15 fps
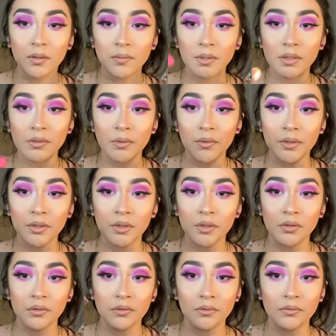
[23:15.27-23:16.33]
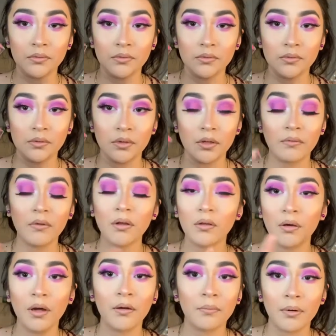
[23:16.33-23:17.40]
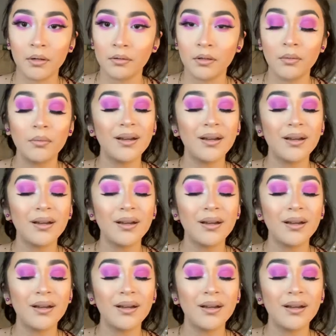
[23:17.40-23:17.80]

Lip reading: I'm just going to use, even though I have brown,